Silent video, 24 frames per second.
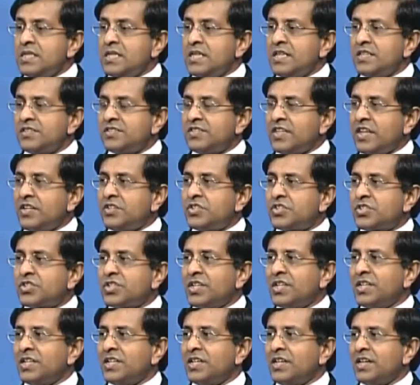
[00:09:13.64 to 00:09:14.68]

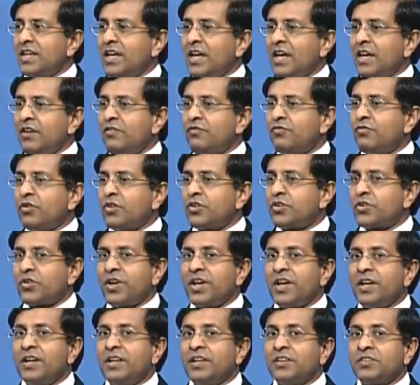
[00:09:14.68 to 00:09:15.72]
Essentially, aid for
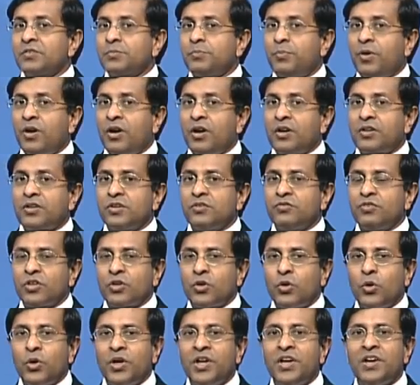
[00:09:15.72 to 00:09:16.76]
trade as part of a
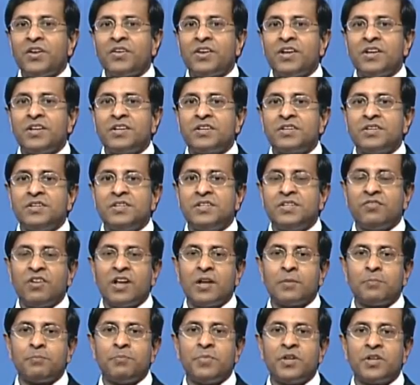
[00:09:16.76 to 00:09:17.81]
coherent
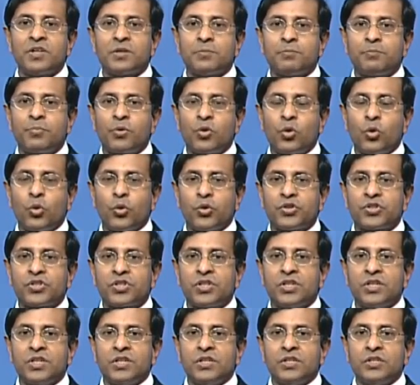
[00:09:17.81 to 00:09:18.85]
development
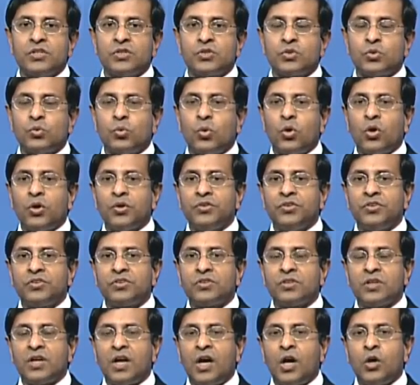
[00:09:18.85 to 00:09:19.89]
approach
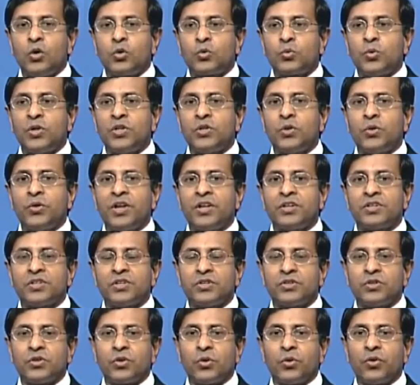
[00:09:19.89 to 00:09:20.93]
towards
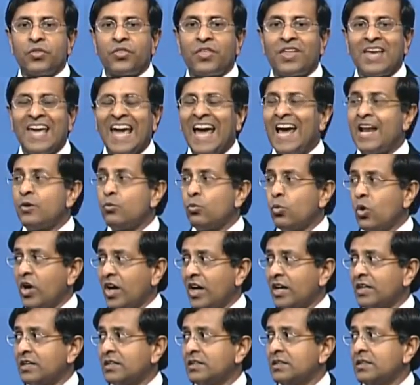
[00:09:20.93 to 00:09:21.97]
outward-oriented growth can
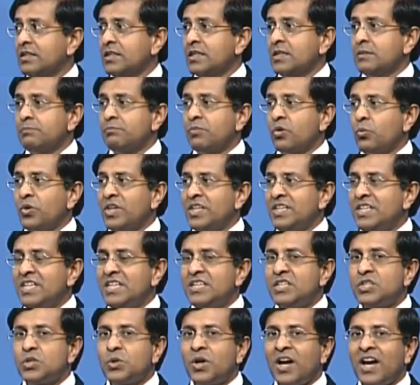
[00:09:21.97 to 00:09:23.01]
work, but we
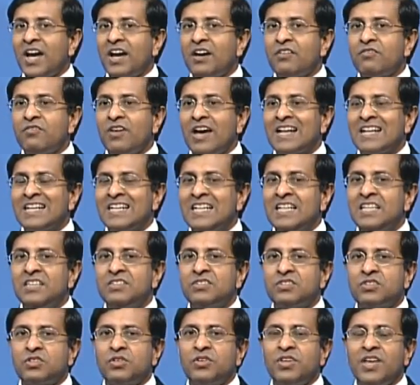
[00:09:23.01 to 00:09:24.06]
need to have at
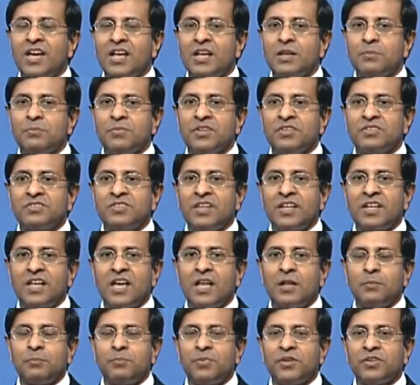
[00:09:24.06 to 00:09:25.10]
least 3 elements that
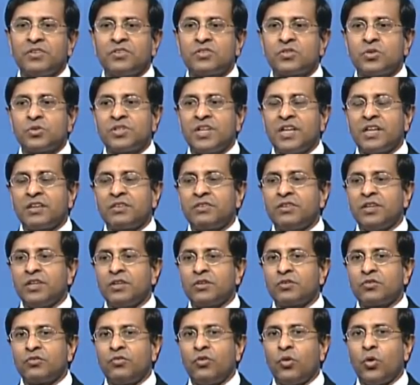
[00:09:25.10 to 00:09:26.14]
help us to take
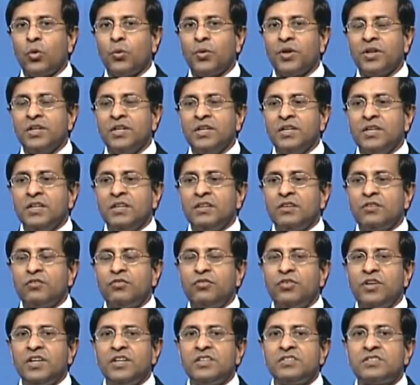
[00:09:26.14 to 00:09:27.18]
things forward. The
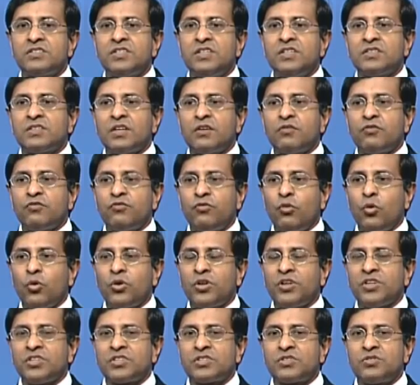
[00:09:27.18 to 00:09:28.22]
first is a
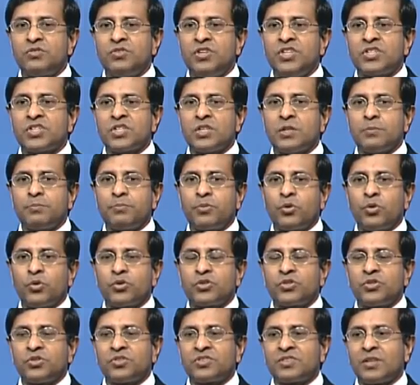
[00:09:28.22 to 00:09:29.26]
focused regional
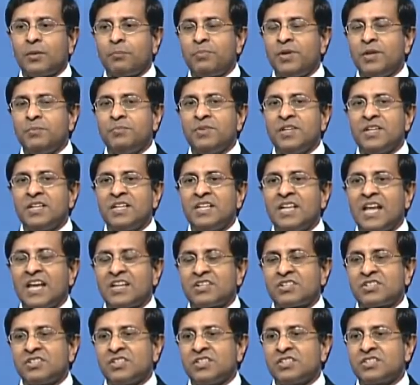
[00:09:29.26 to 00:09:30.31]
approach to supplement
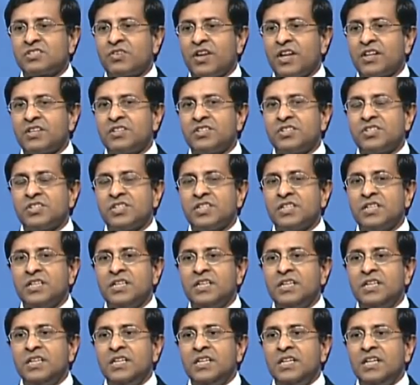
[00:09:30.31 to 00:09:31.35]
national strategy.
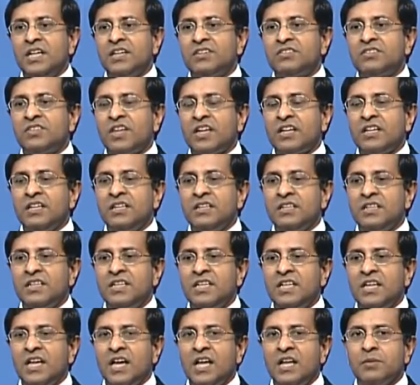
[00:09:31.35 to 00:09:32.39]
A second
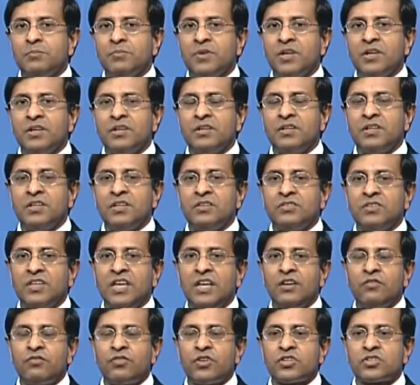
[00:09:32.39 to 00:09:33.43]
key element is
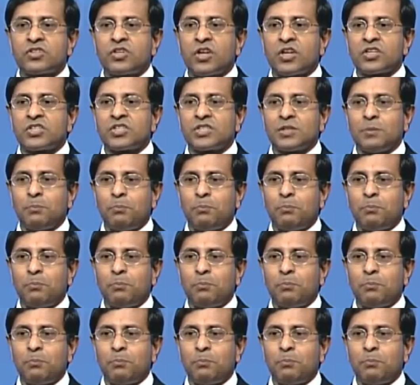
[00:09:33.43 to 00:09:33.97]
infrastructure